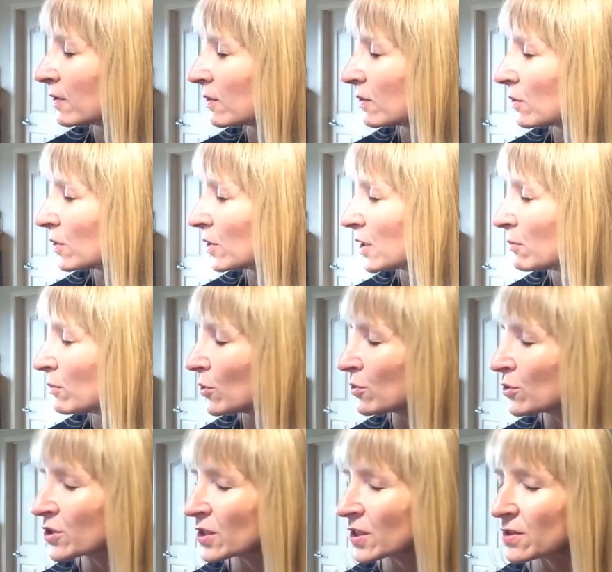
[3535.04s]
or
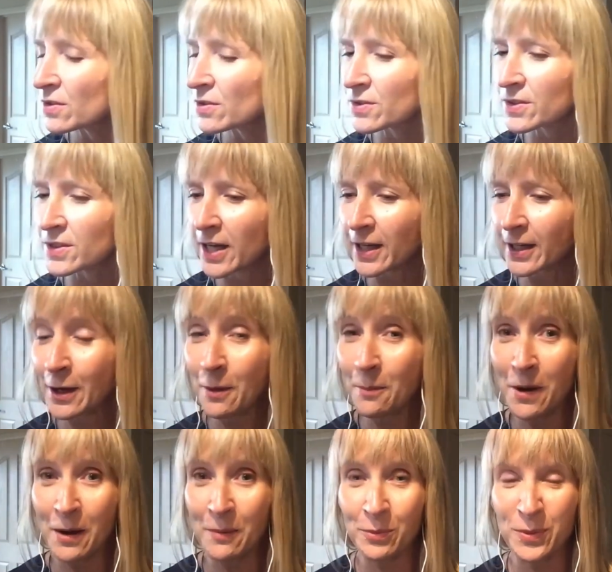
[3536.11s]
emotions that come up